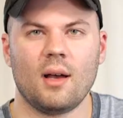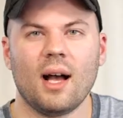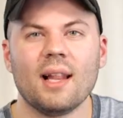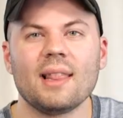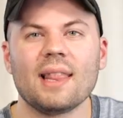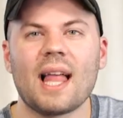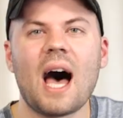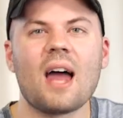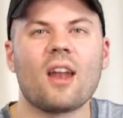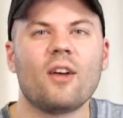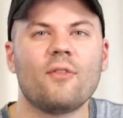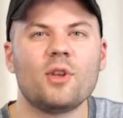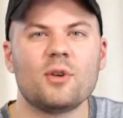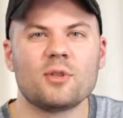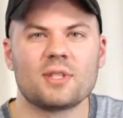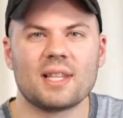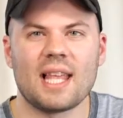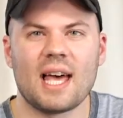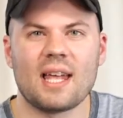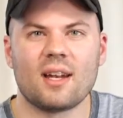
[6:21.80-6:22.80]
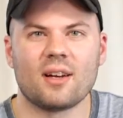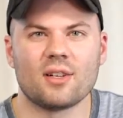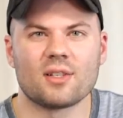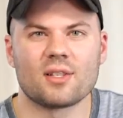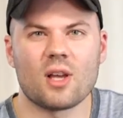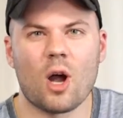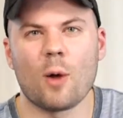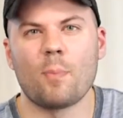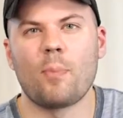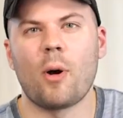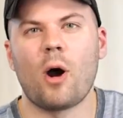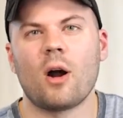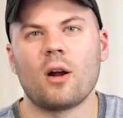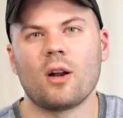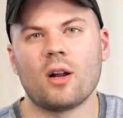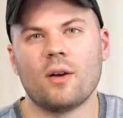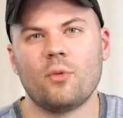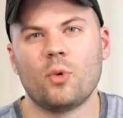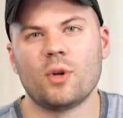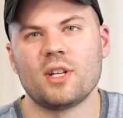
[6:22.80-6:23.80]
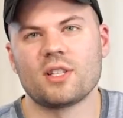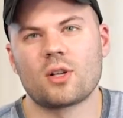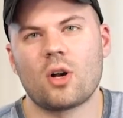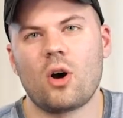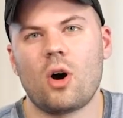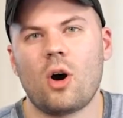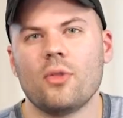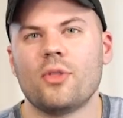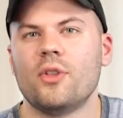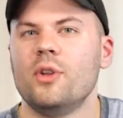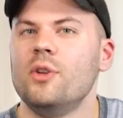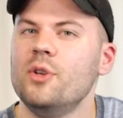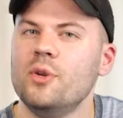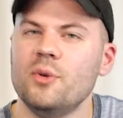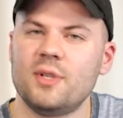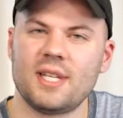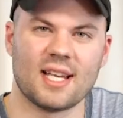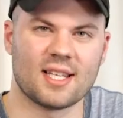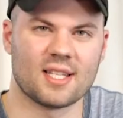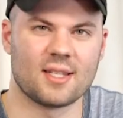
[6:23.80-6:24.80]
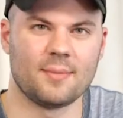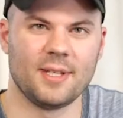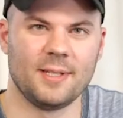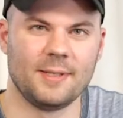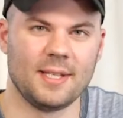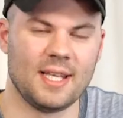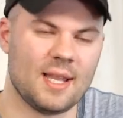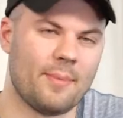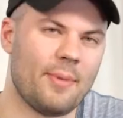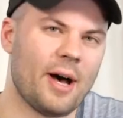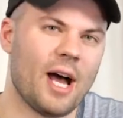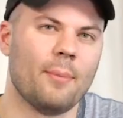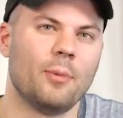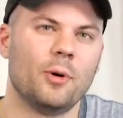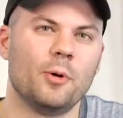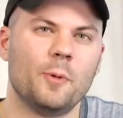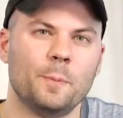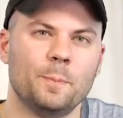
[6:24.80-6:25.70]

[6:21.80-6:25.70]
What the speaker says: A lot of those letters are part of what is called the New Testament in the Bible.